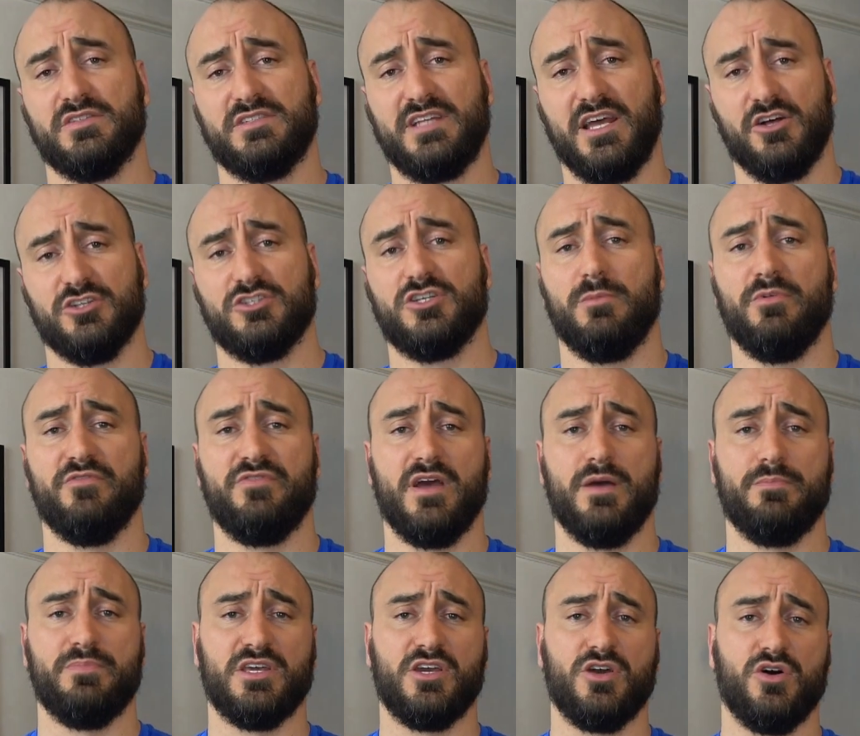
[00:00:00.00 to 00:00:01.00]
stay on top of
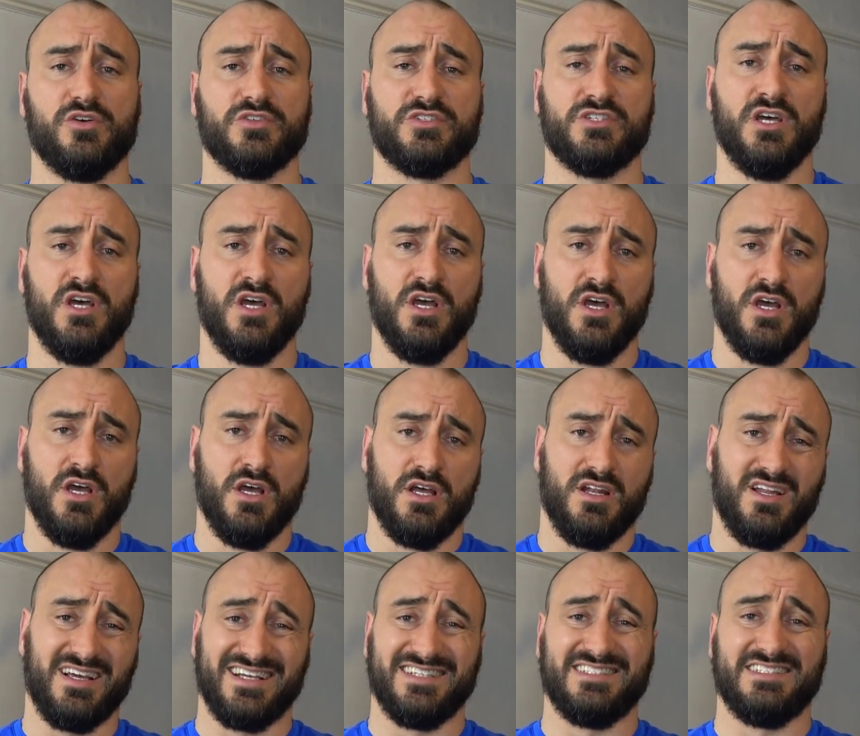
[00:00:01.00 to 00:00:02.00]
it, because
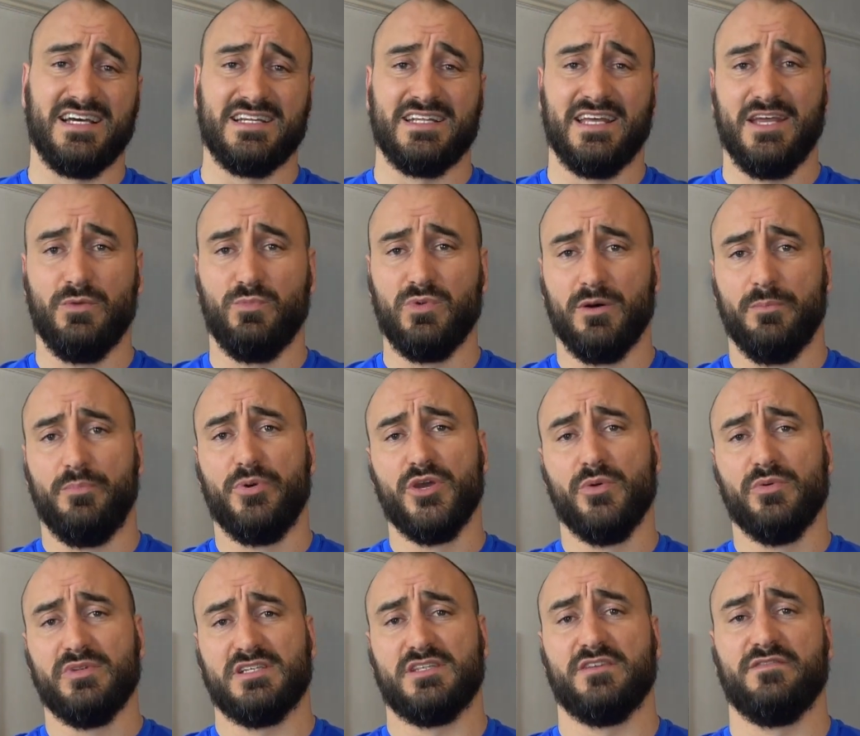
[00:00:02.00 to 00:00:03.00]
like I said, it will put you
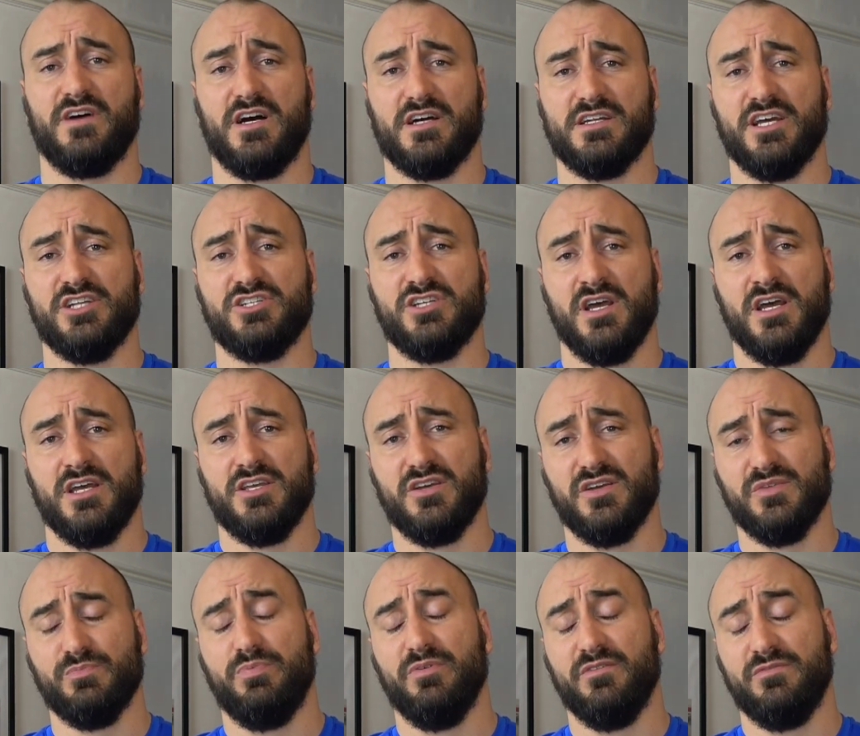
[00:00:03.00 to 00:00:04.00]
at a disadvantage. You
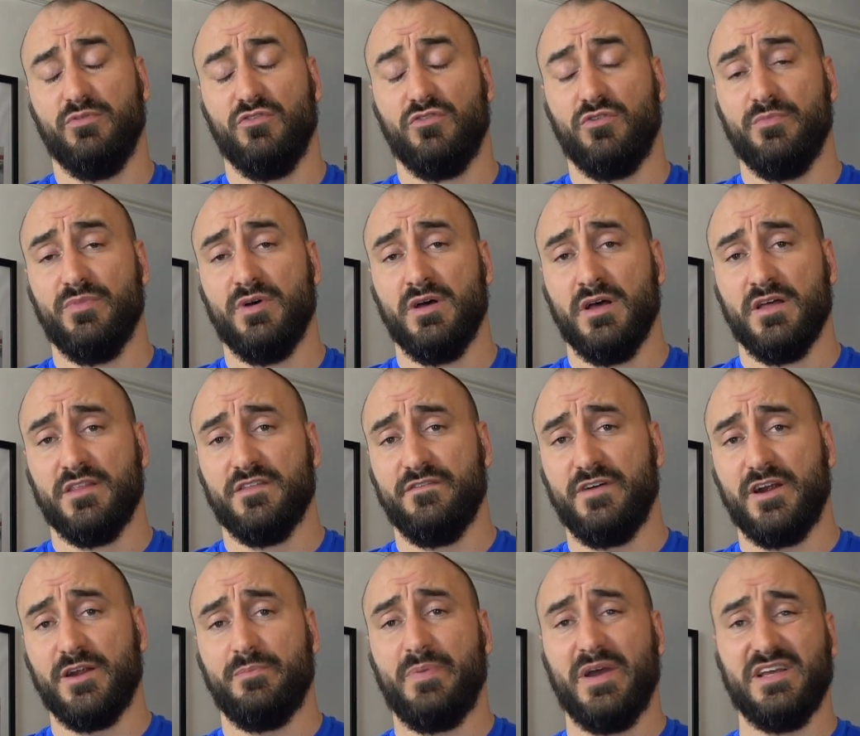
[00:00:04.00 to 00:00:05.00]
can perform the
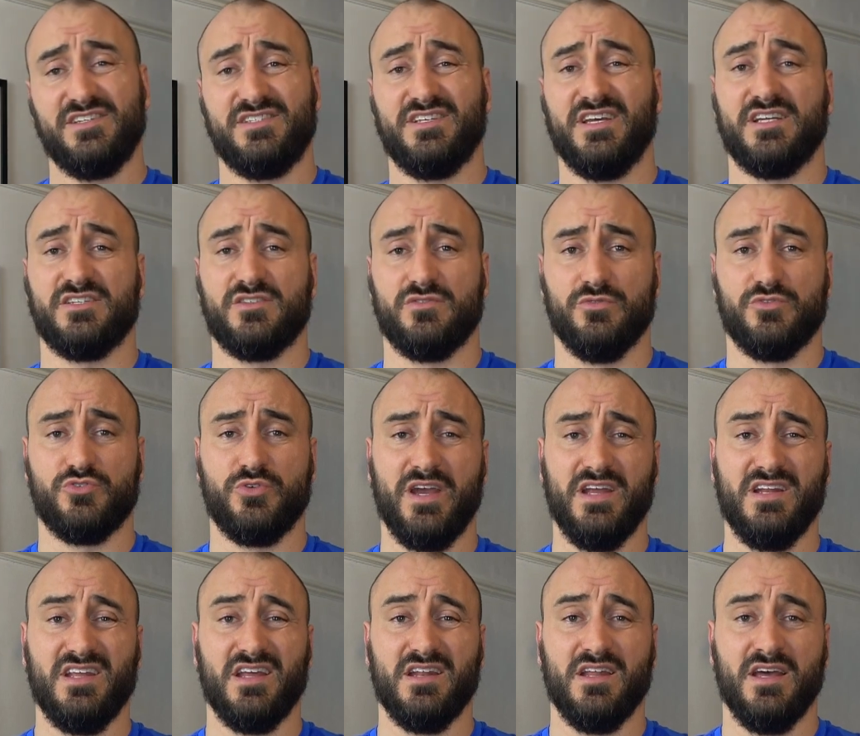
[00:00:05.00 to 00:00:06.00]
very basics through
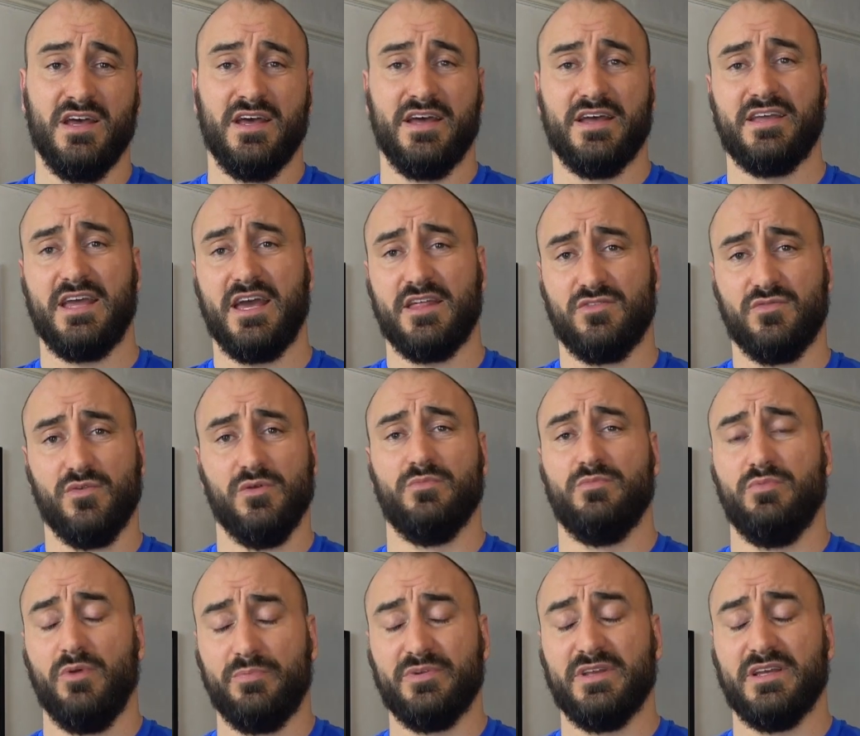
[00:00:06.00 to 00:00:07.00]
training and get through
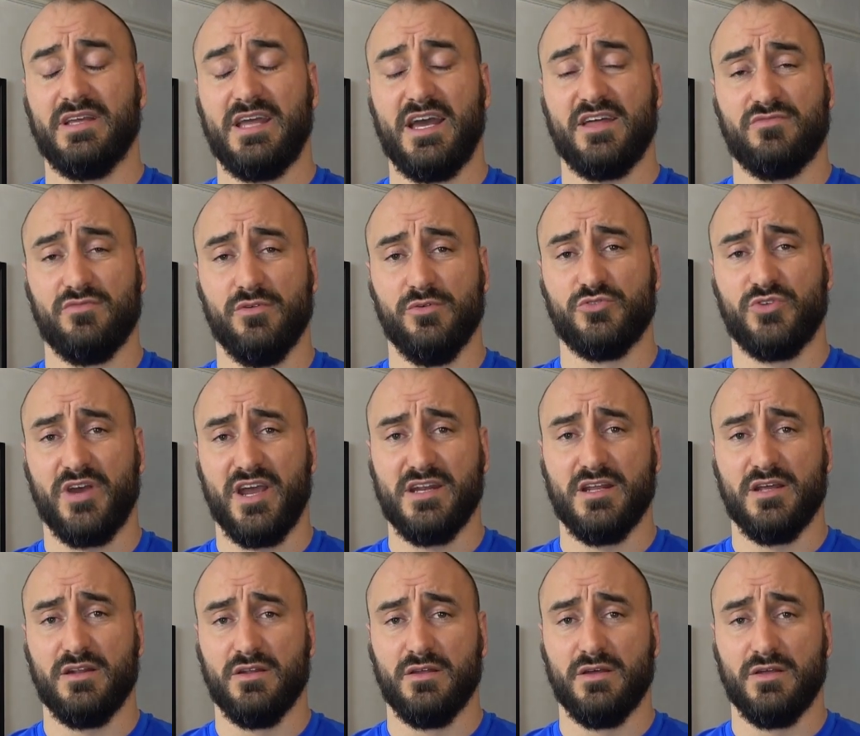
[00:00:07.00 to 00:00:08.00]

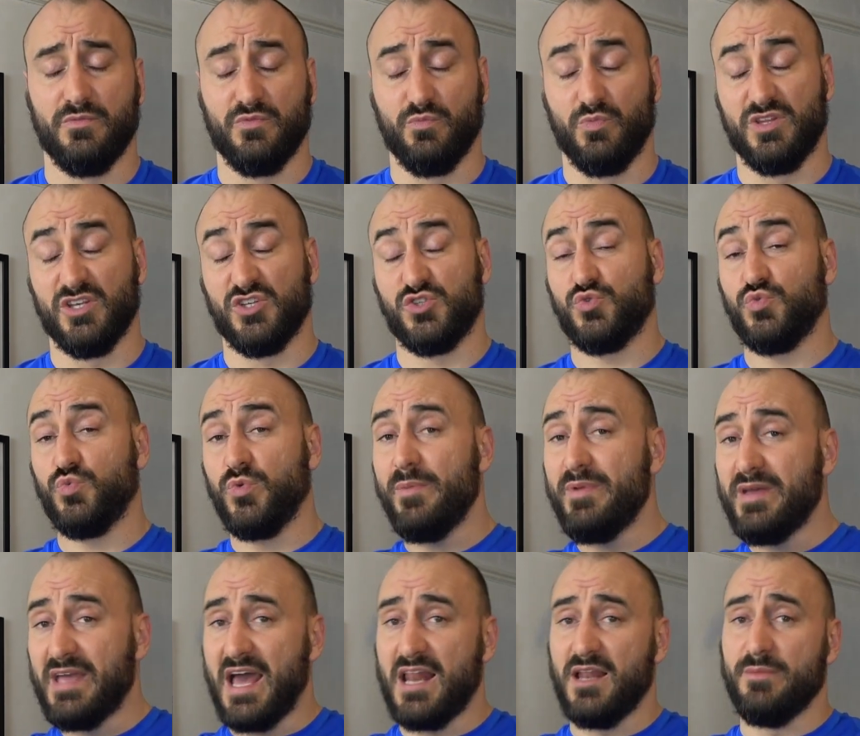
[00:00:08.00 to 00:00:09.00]
training with a
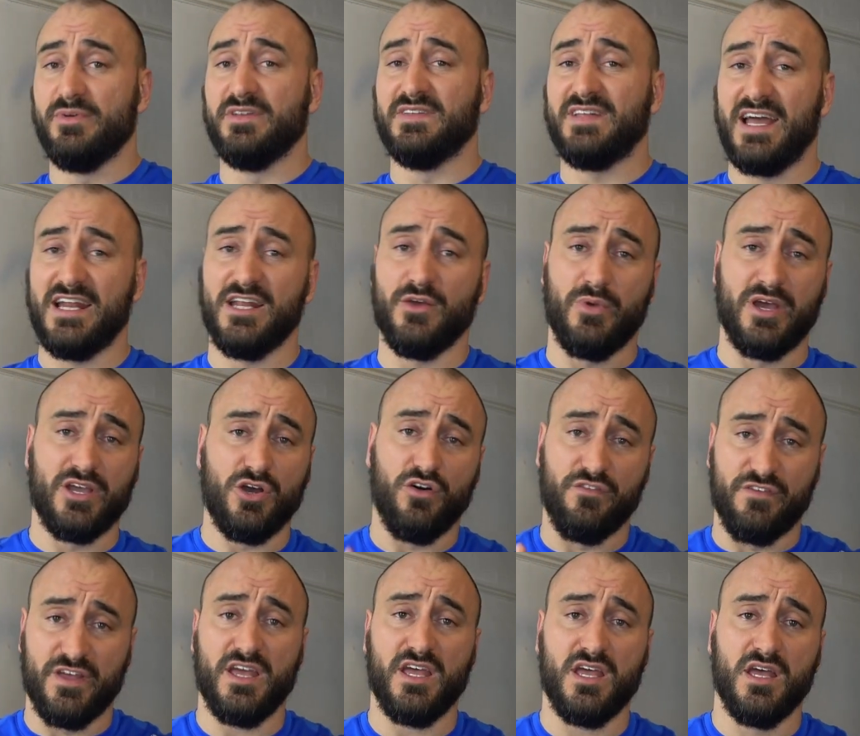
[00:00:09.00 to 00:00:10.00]
swimming element anyway
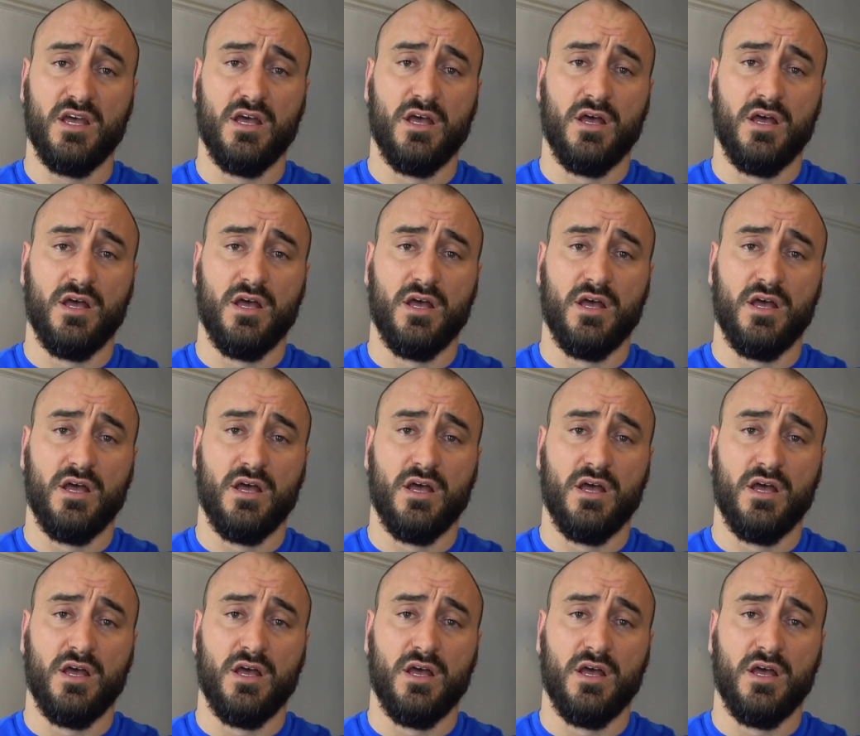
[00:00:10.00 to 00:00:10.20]
of it,